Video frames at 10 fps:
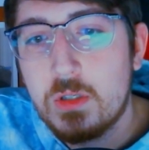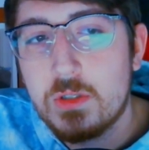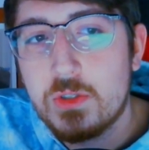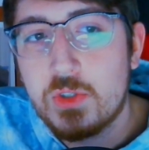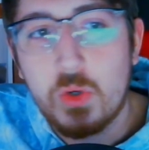
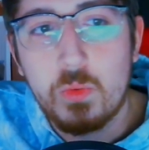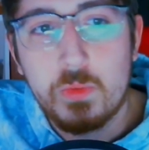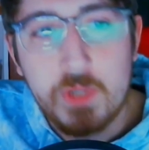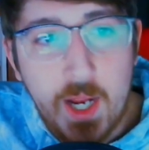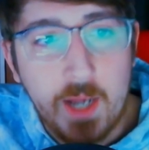So
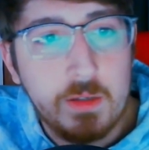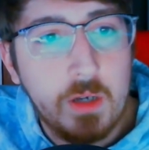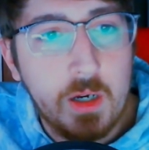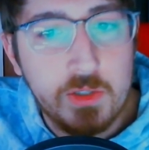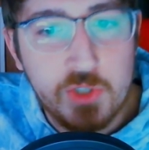yeah,
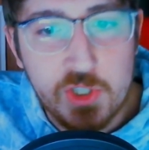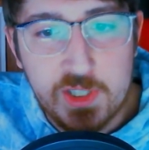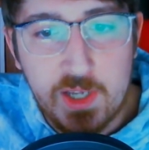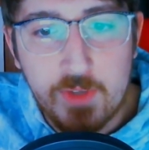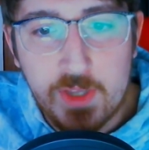just
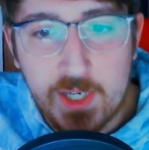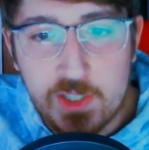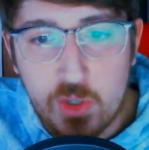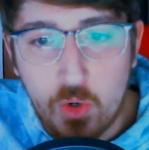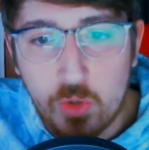given that
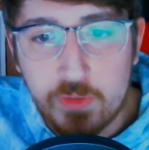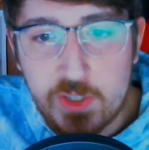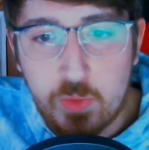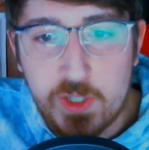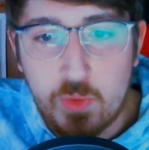it's early
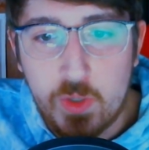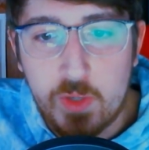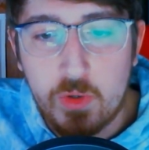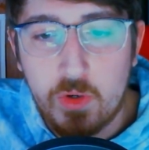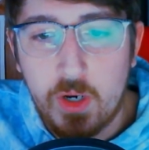
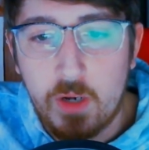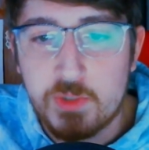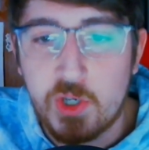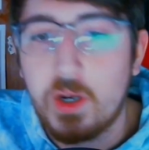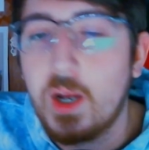2021, right? I'm
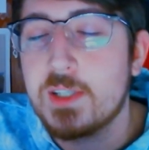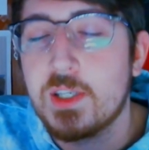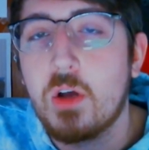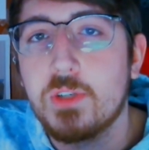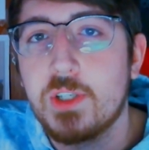sorry, I said
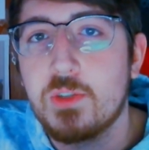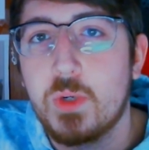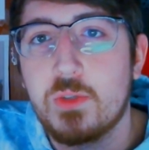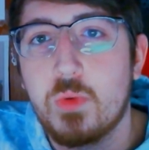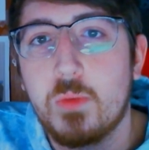holiday
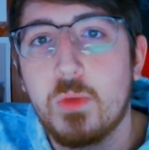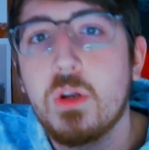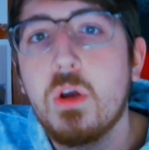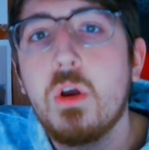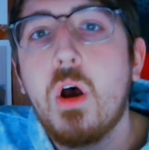2021.
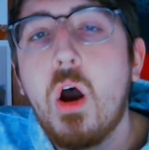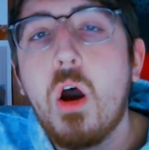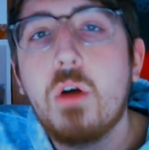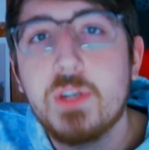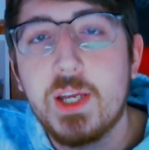
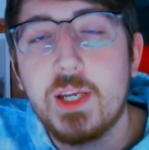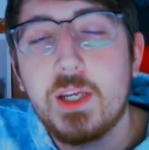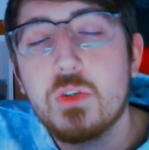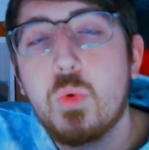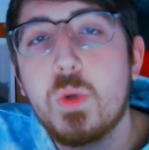Holiday
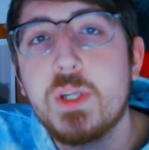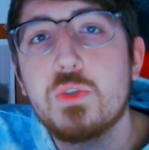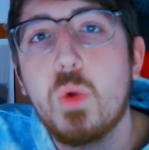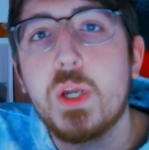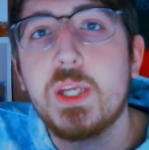
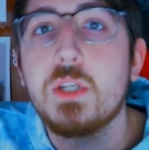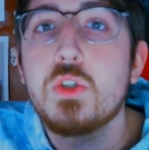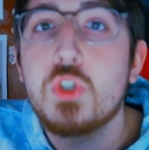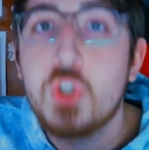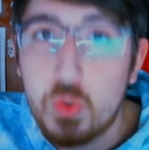
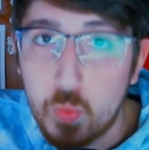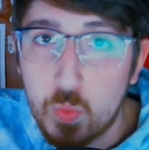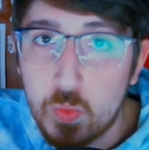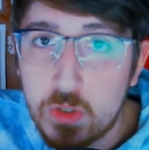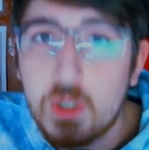2022.
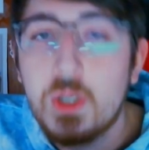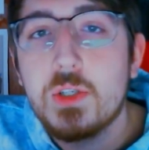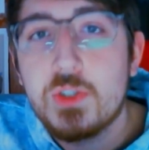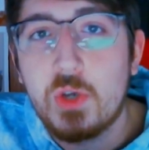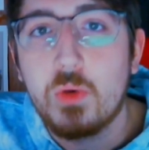
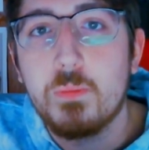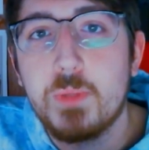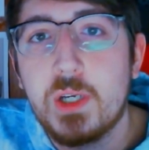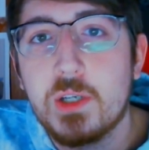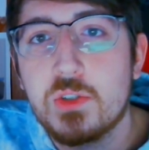So
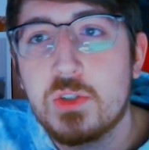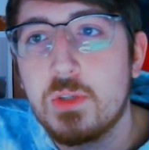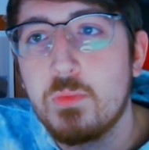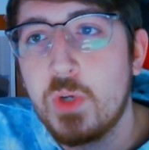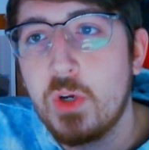because
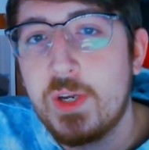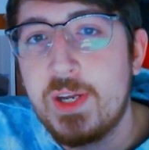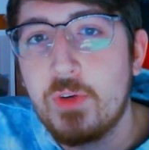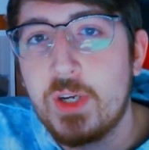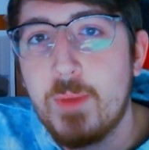we are
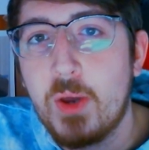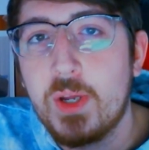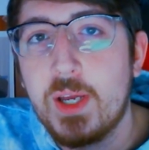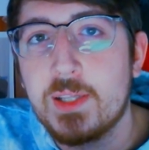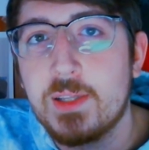hearing about
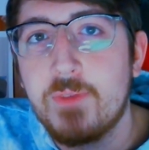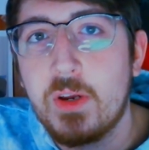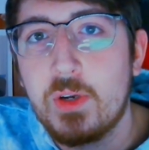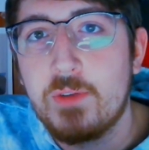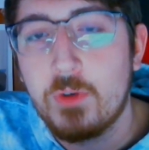it at the
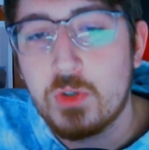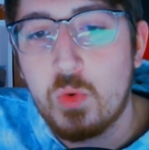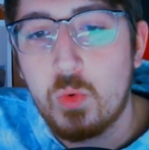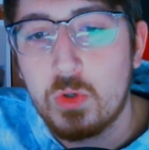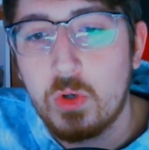very first
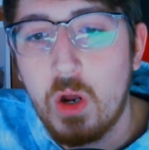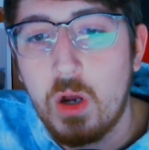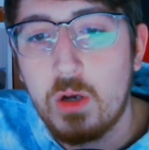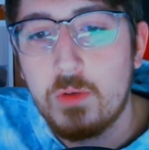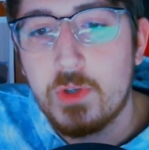quarter
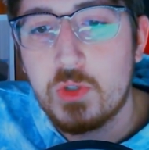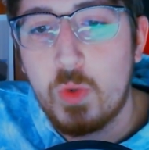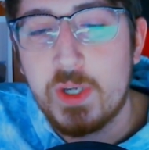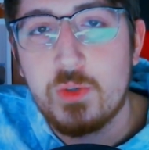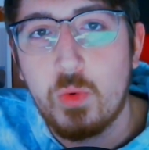of
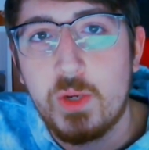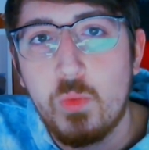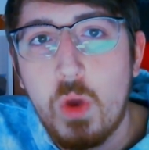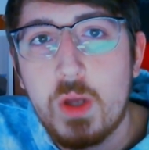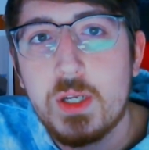
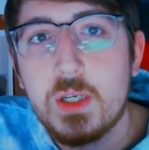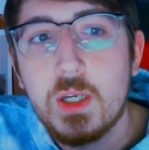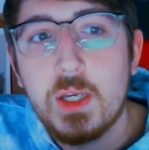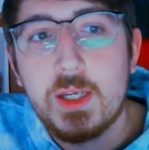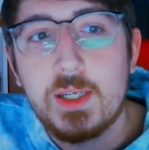2021,
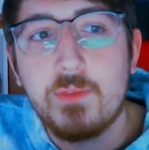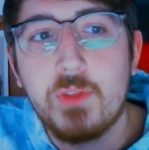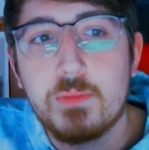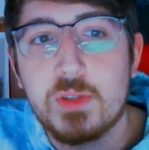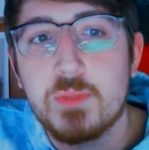give
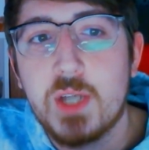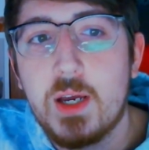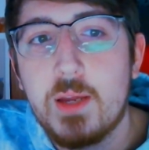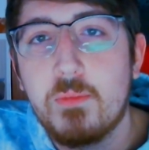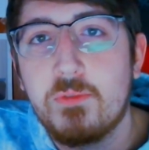them some
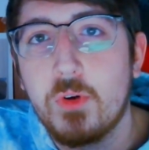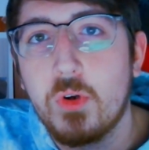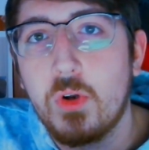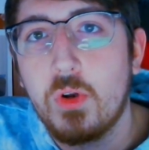time for